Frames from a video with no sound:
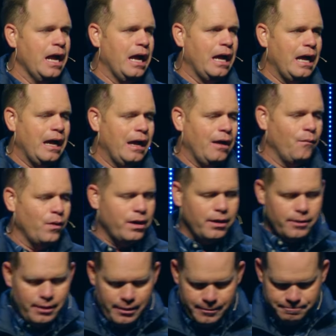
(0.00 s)
I, I, I want
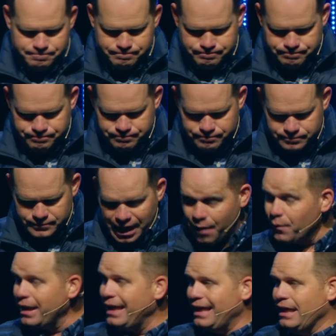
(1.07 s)
to um, I
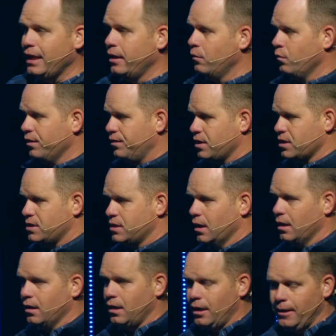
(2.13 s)
want to end with just
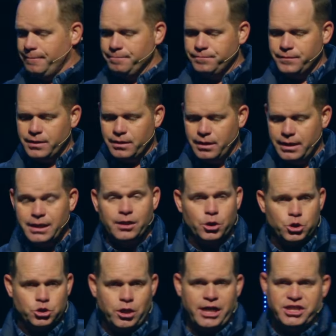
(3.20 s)
uh, um, an
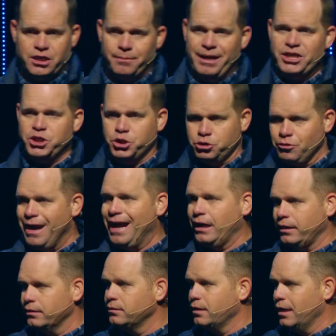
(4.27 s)
illustration about
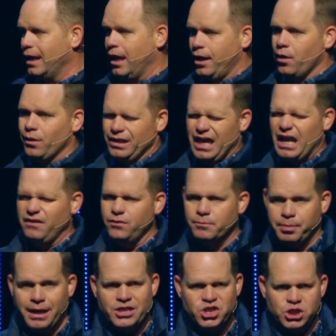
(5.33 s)
Shrek, and I know a lot of you
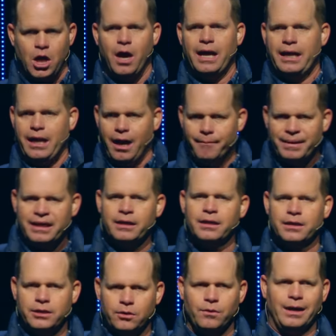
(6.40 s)
probably saw it coming.
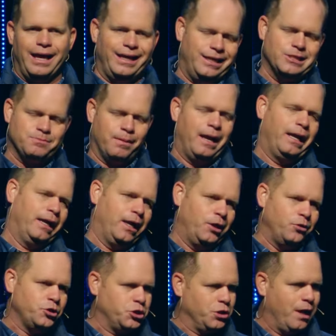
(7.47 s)
You were like, "He's probably going to
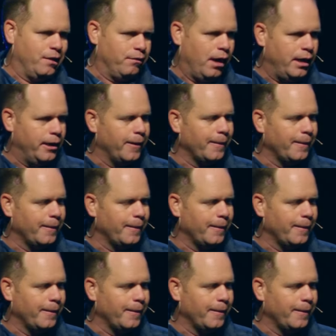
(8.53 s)
do Shrek right